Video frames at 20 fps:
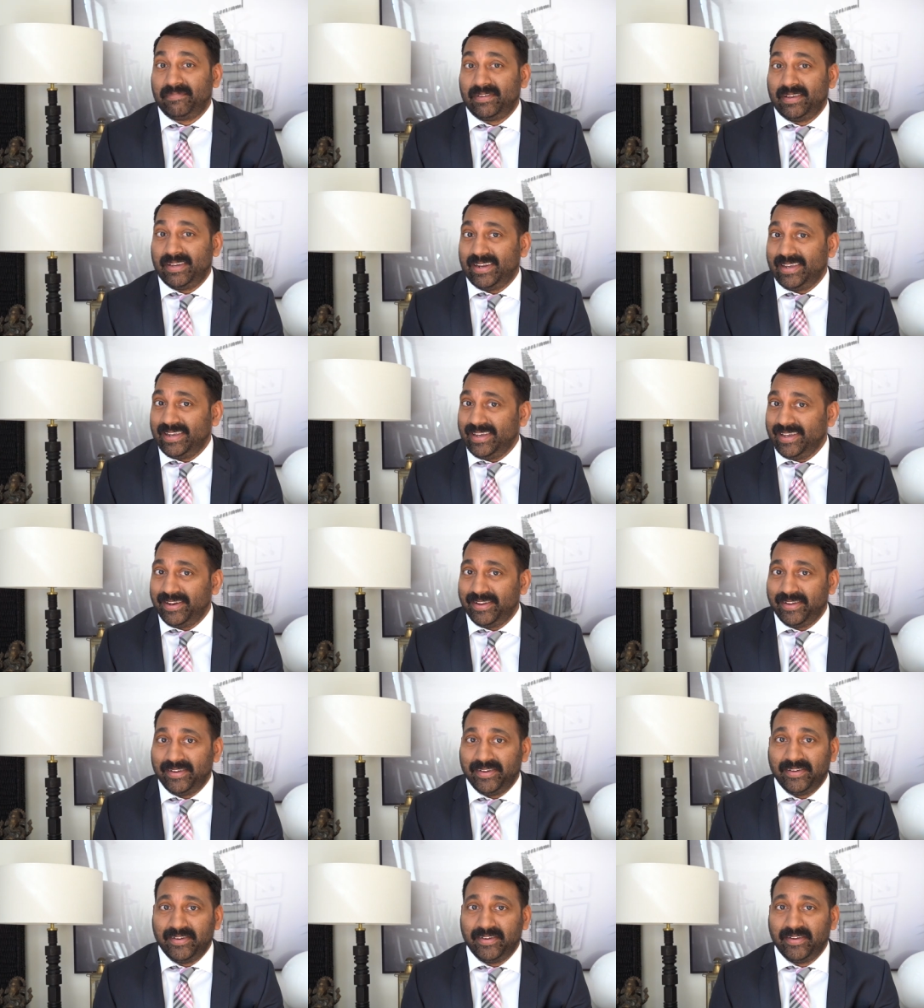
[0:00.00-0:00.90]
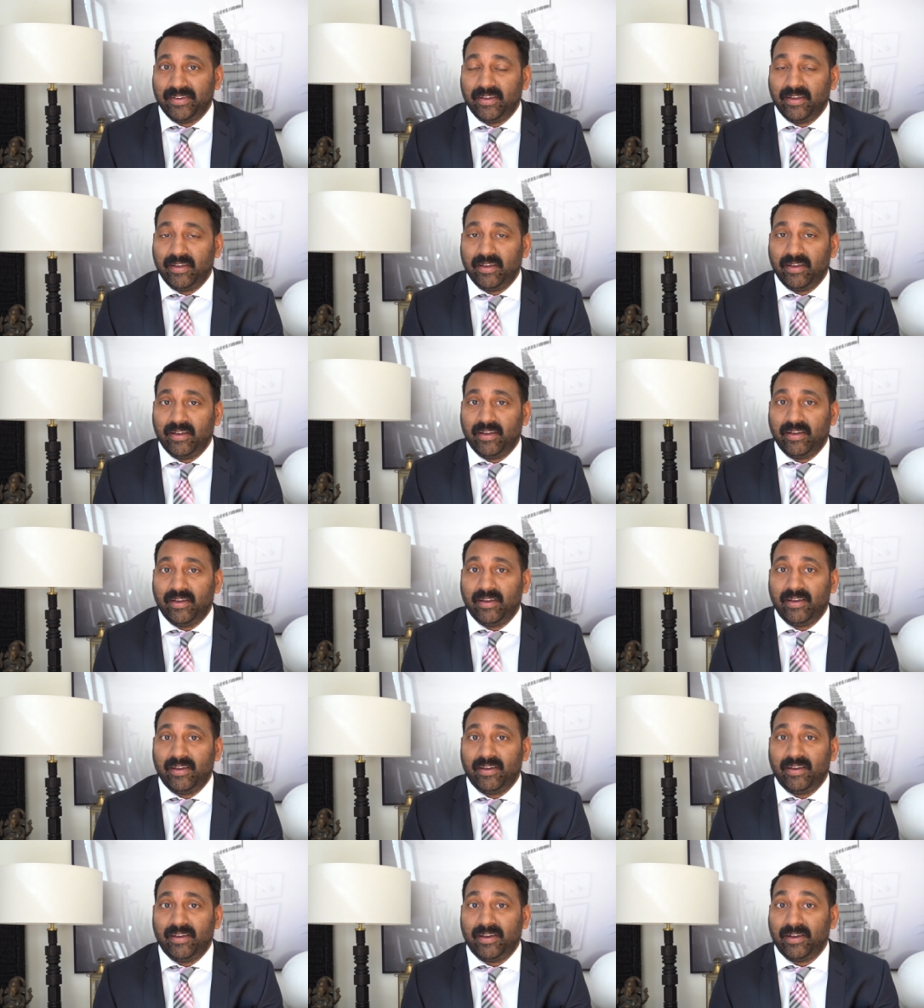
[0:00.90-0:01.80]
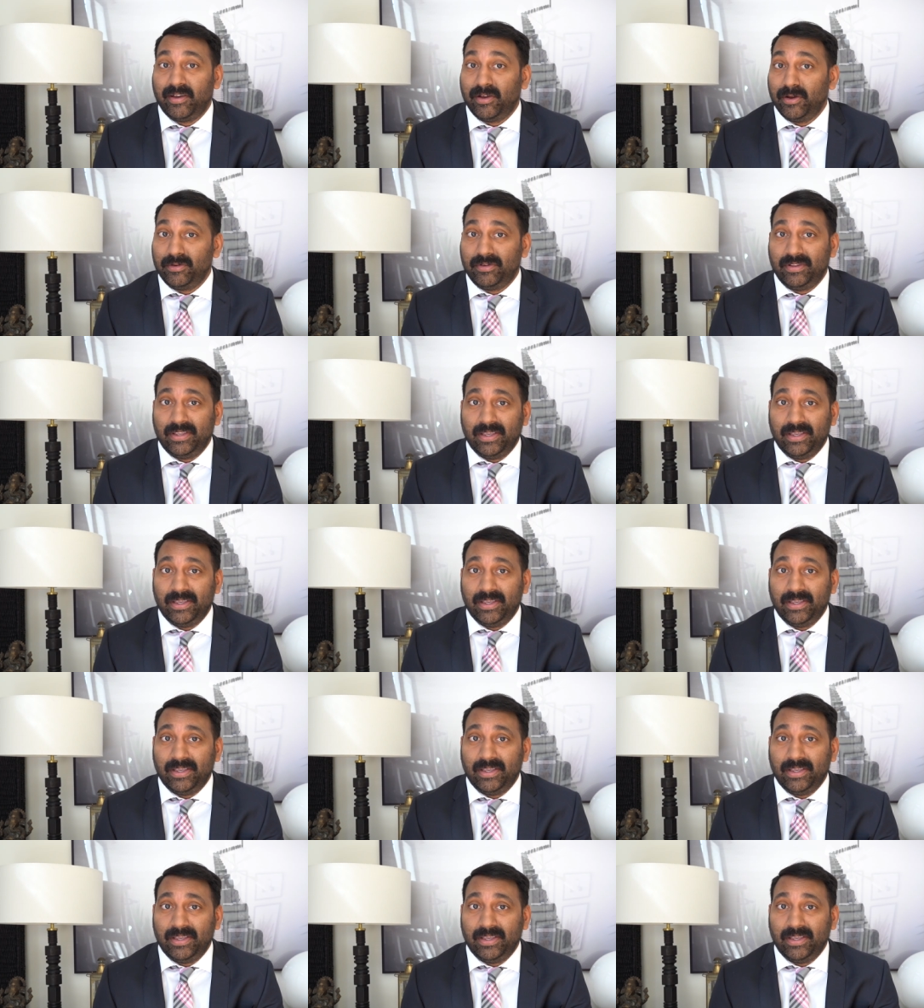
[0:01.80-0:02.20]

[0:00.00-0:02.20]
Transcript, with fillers: Can I get a a go